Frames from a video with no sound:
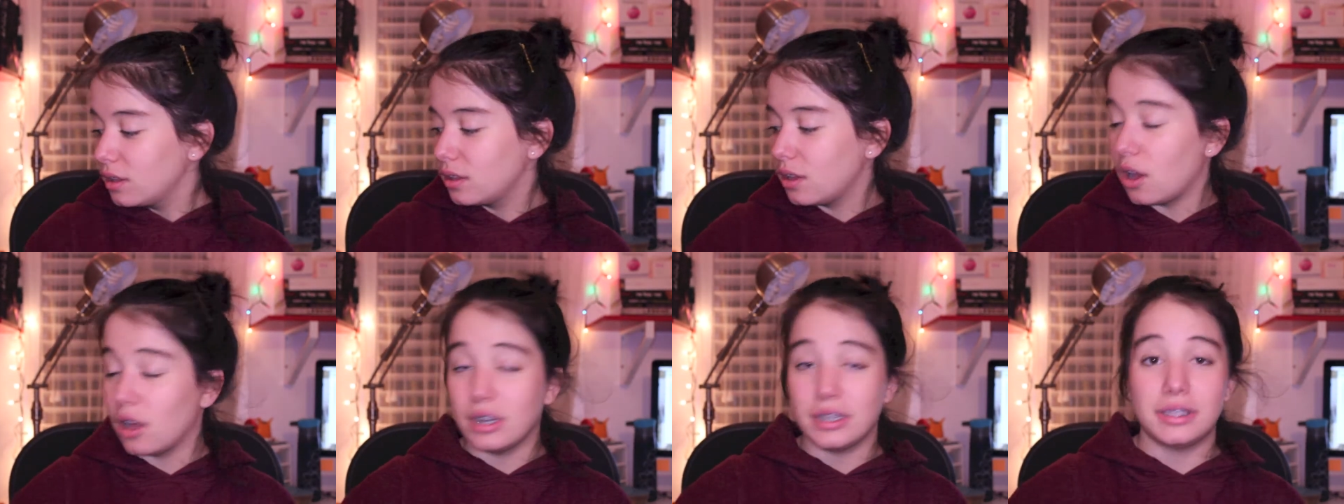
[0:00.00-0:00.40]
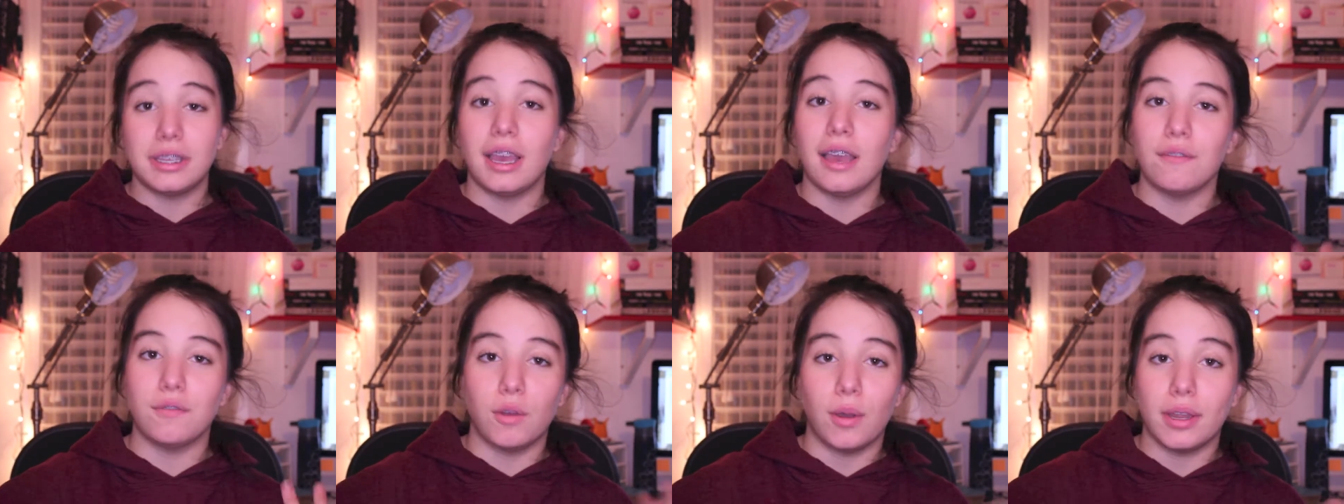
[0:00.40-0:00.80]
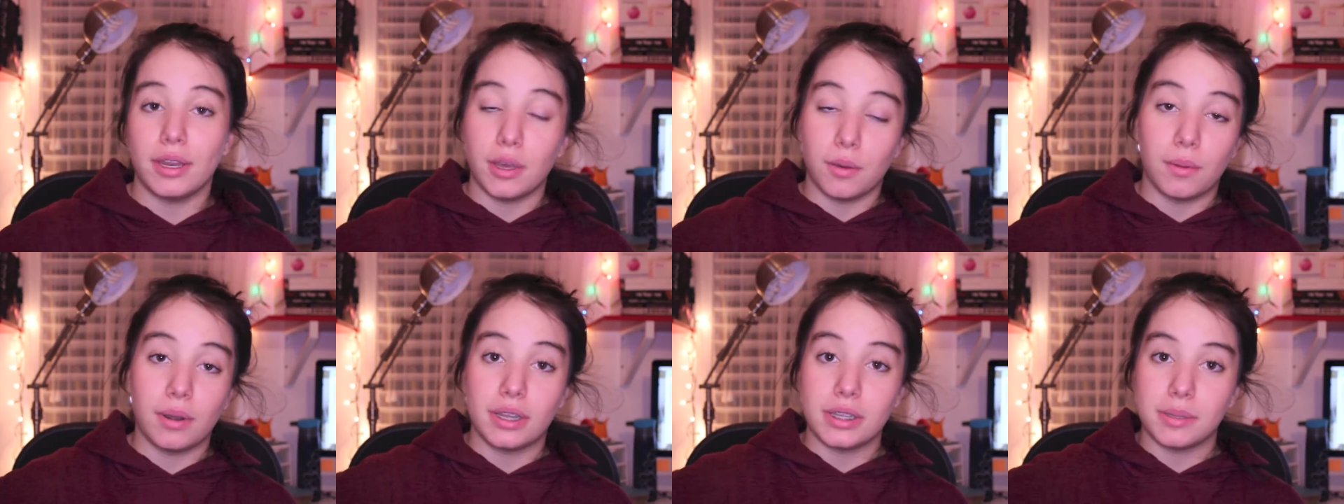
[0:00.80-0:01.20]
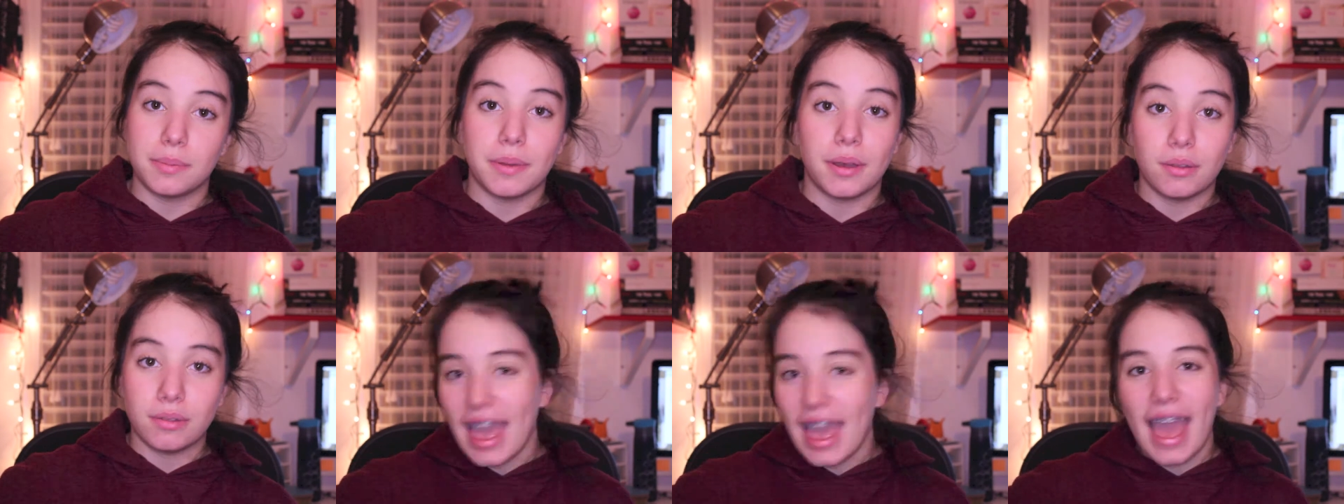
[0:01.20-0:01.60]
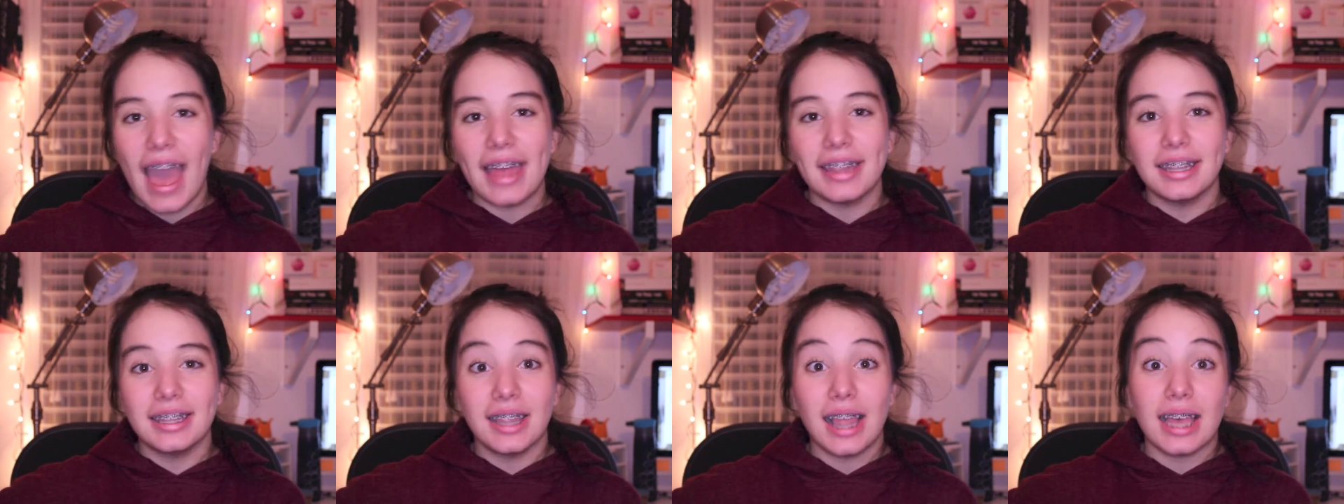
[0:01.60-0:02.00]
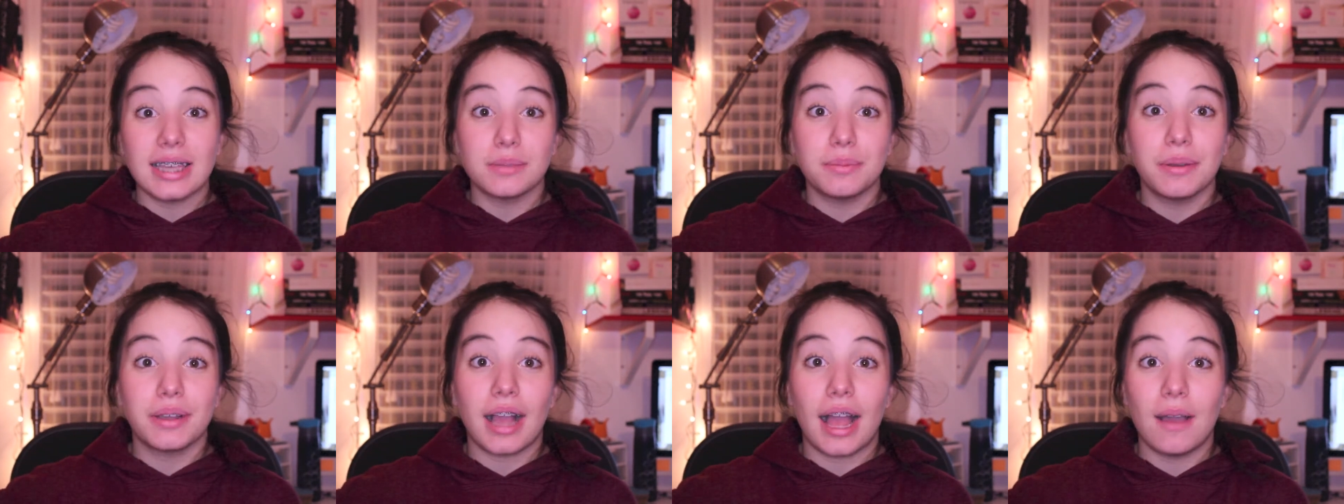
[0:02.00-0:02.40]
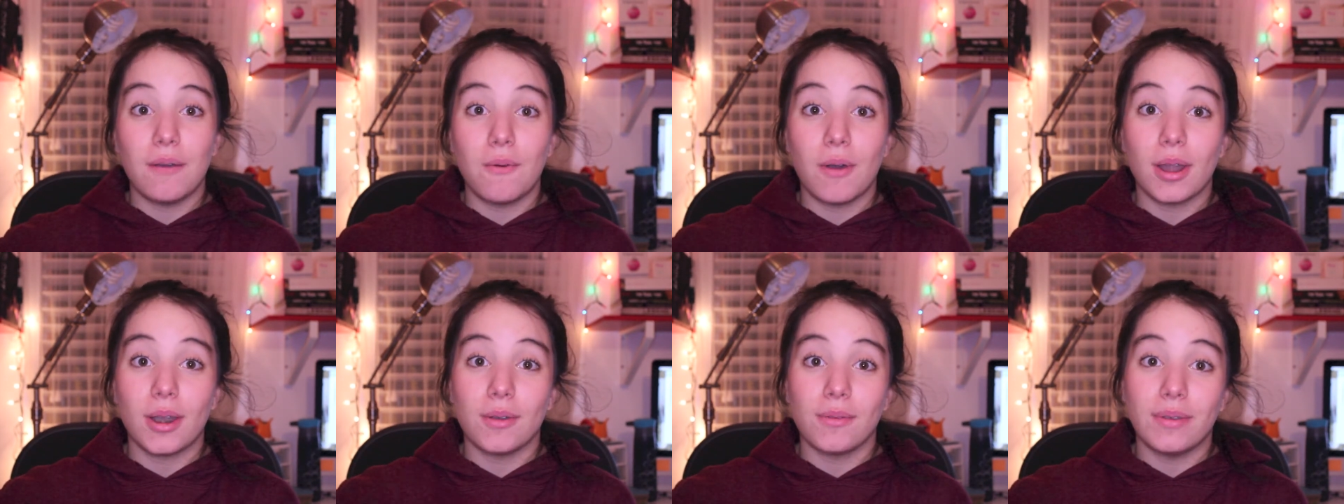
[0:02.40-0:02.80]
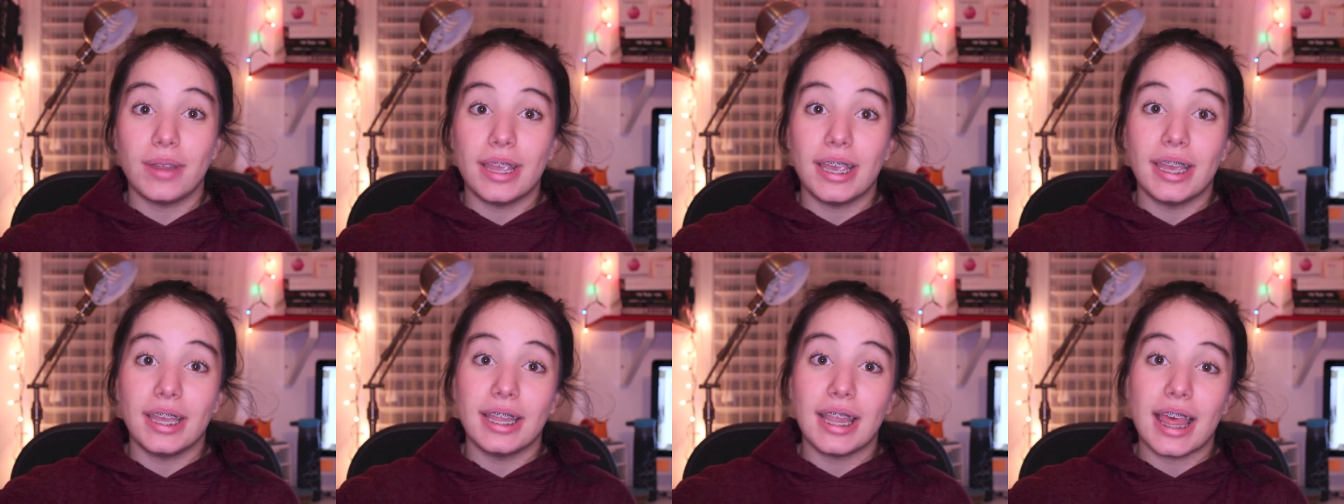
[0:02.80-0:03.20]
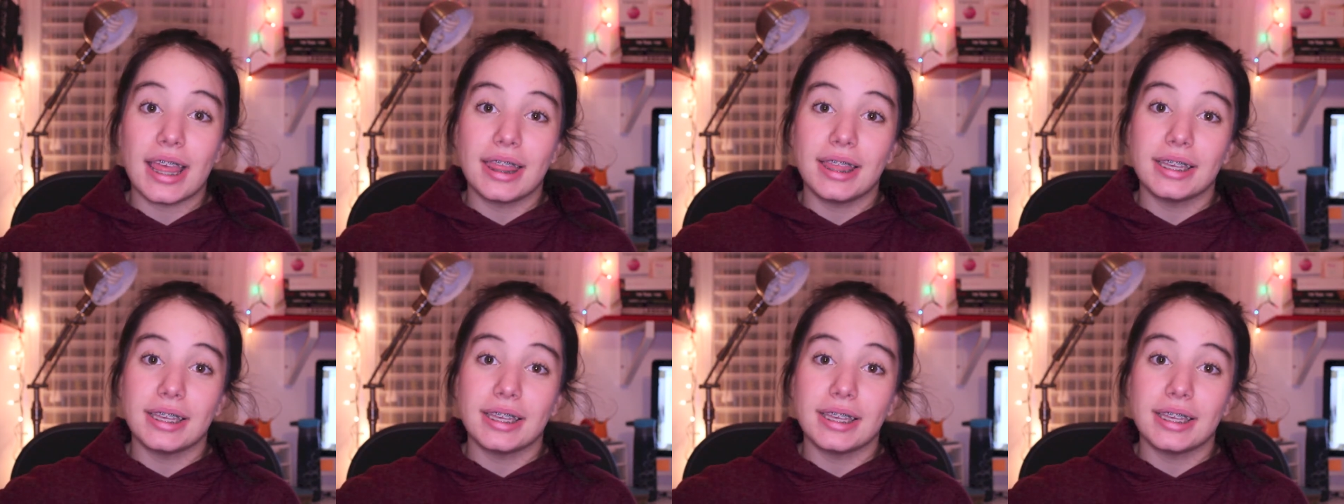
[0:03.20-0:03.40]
Honestly, I have no idea what it's about. And the last book I want to read